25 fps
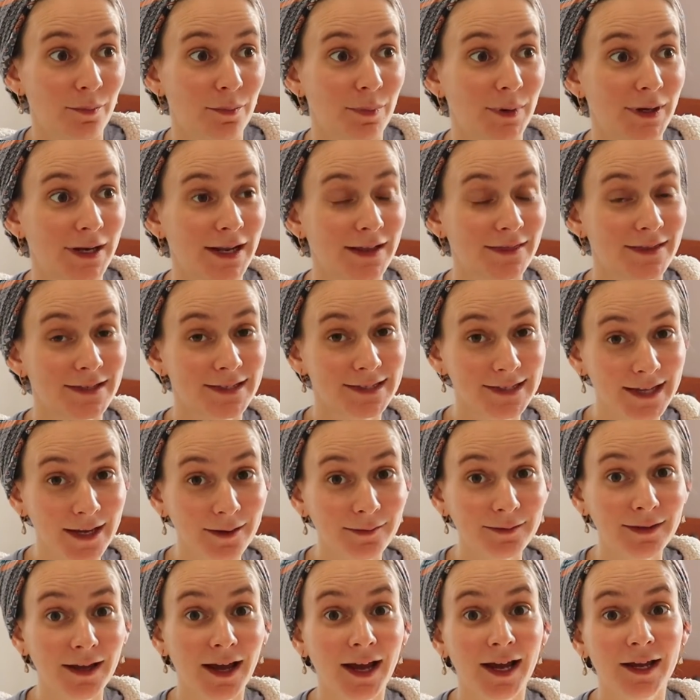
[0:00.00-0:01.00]
But at the
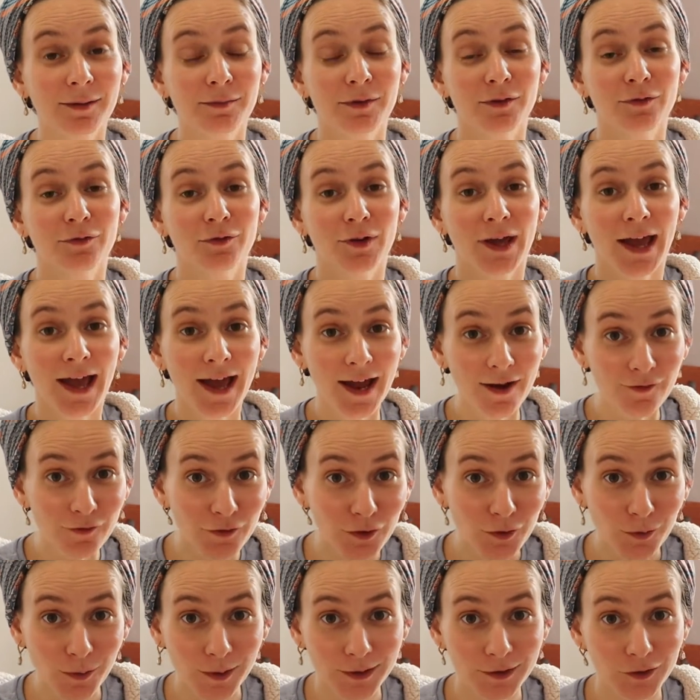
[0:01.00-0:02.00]
same time, if
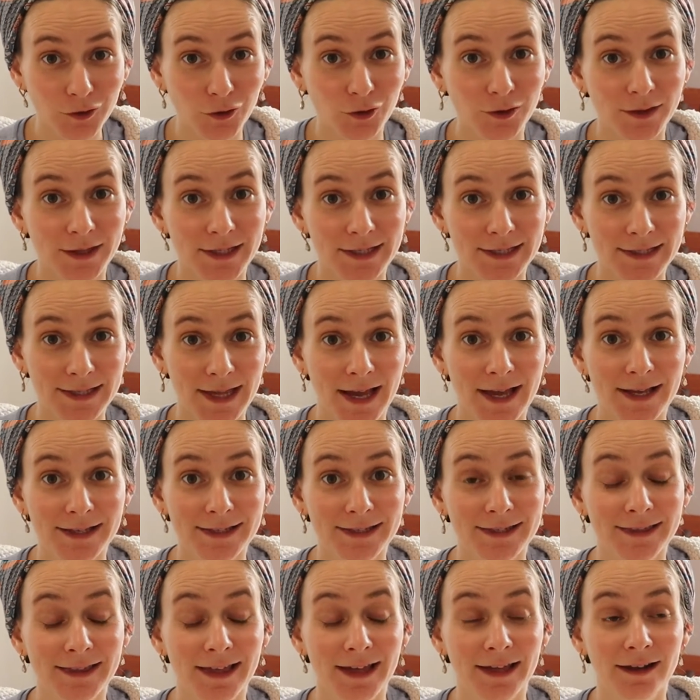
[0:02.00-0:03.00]
everyone took this
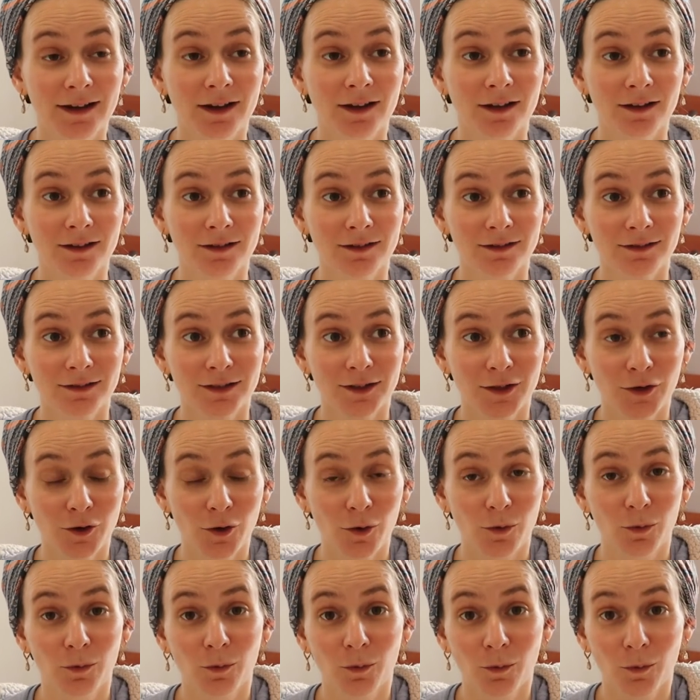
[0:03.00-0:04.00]
test, then, you
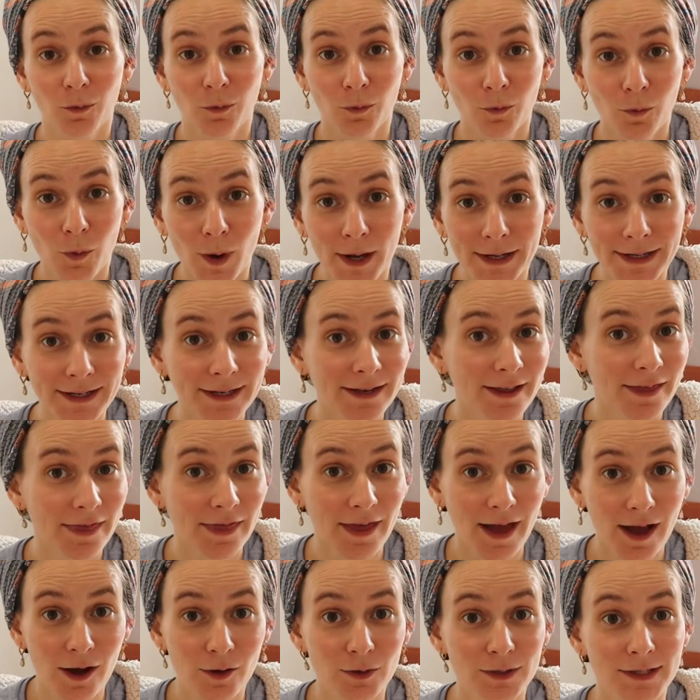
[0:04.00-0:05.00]
know, one in a
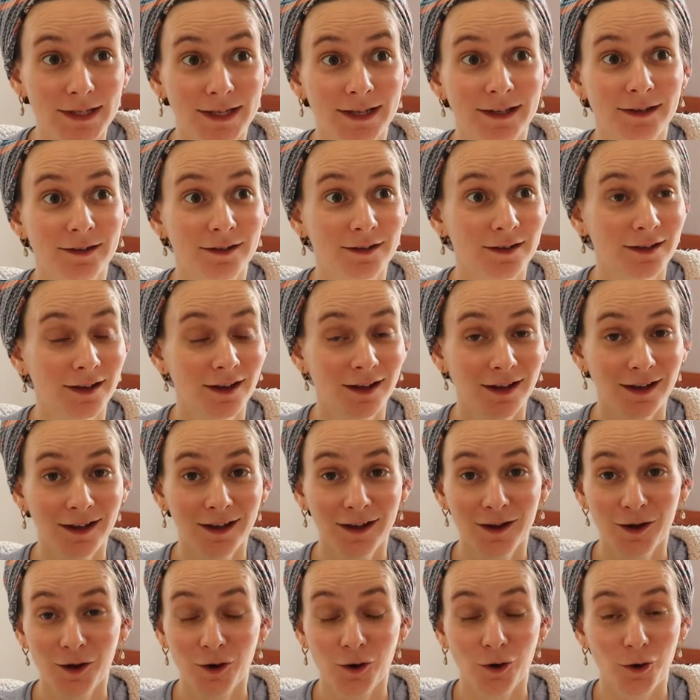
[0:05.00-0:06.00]
thousand
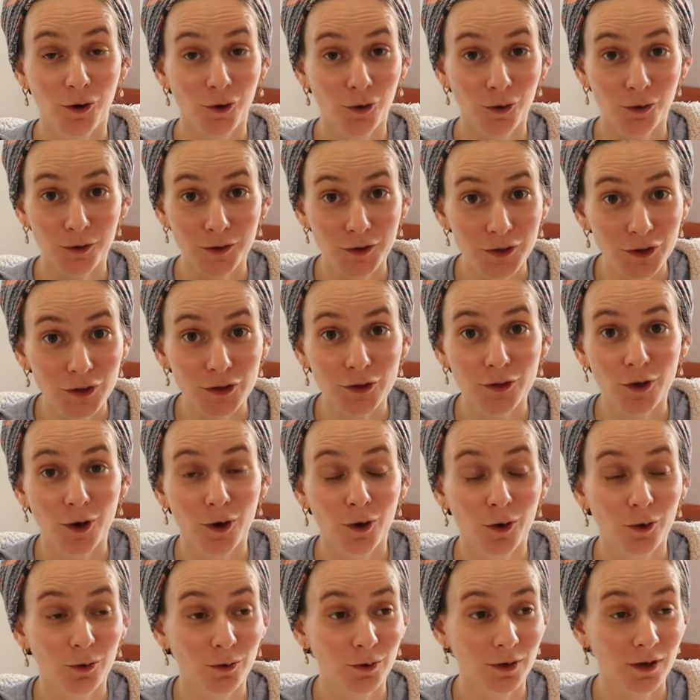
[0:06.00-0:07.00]
or
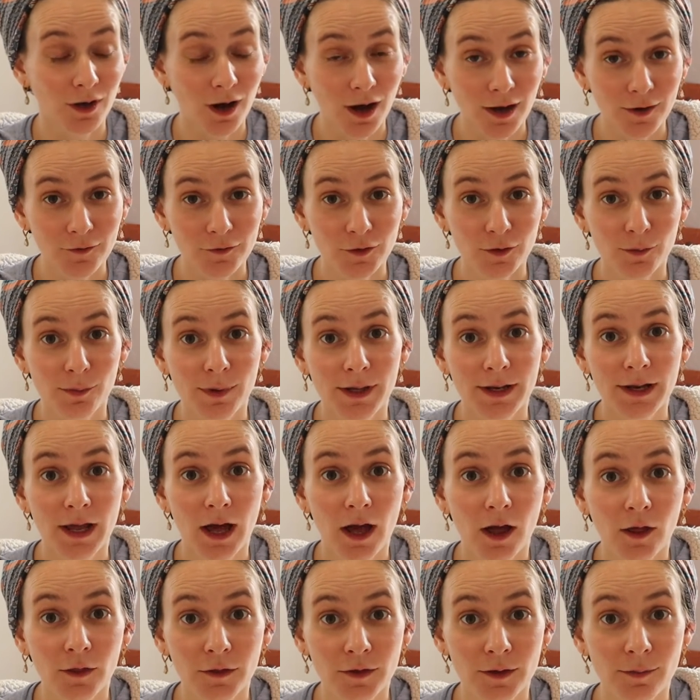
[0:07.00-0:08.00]
so, God forbid,
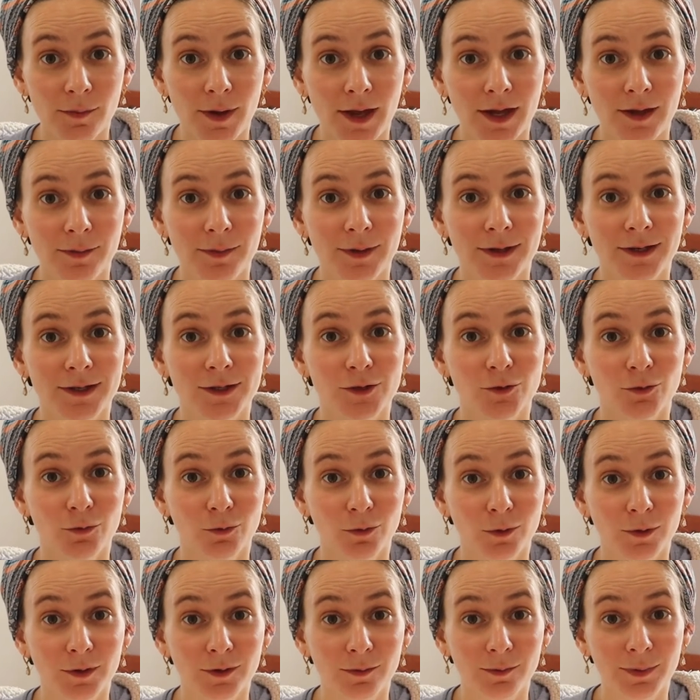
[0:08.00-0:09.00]
healthy babies
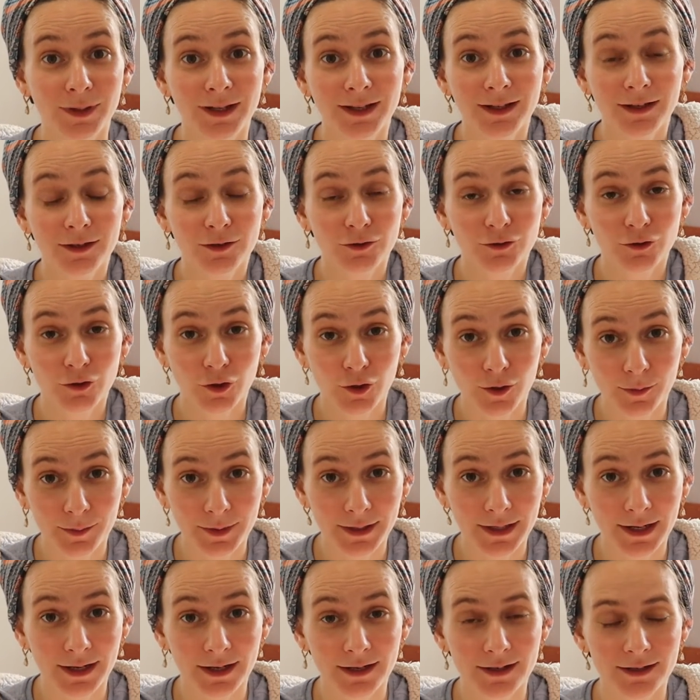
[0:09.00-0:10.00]
would be
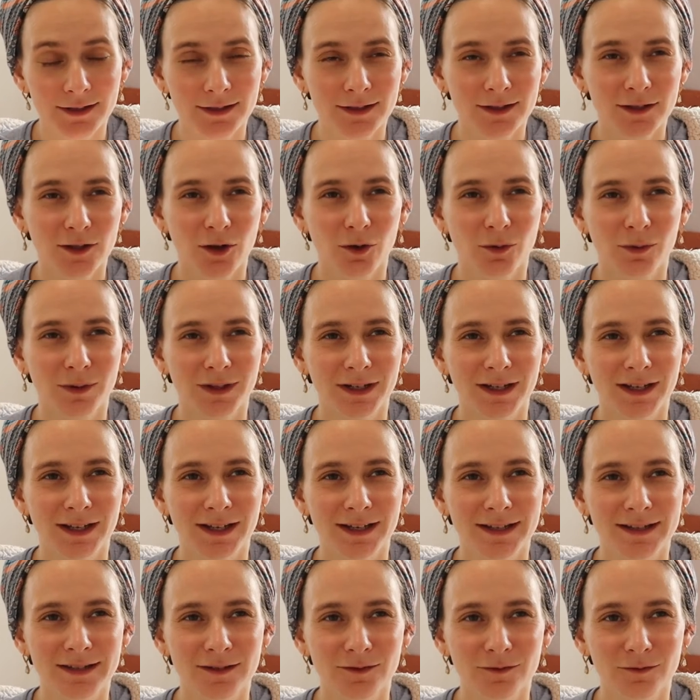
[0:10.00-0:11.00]
terminated. So
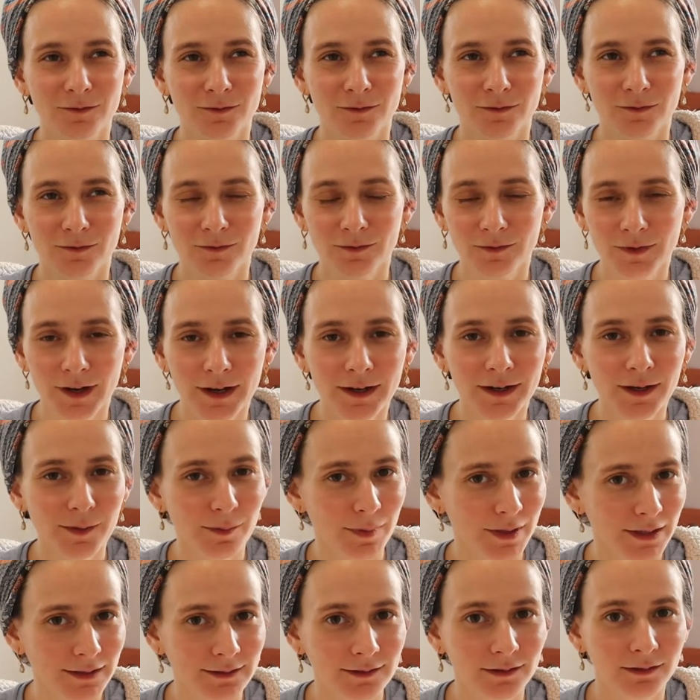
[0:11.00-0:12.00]
it's a very
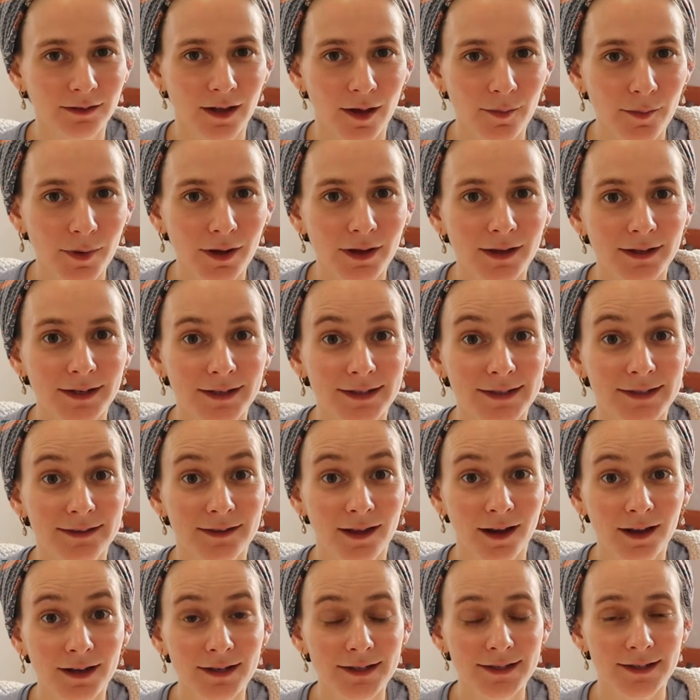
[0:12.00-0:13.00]
big dilemma, and it's
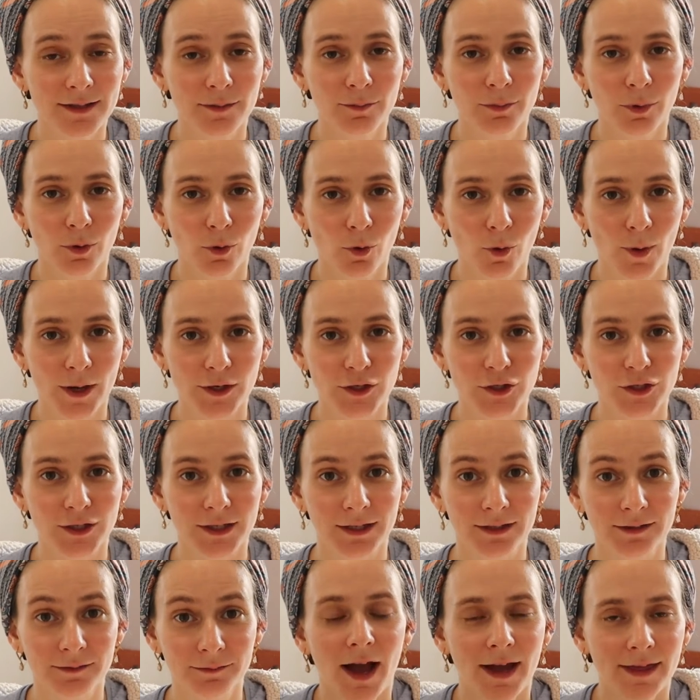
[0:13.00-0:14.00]
not a simple
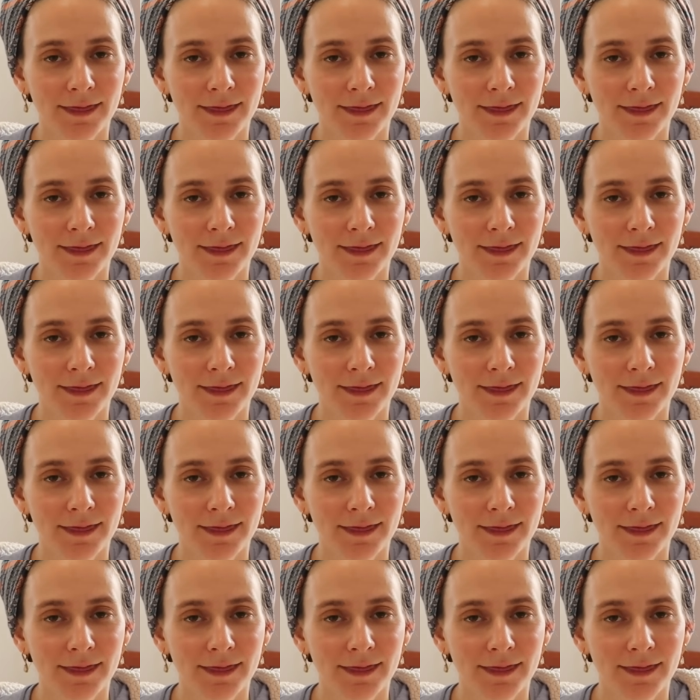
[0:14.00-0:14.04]
question.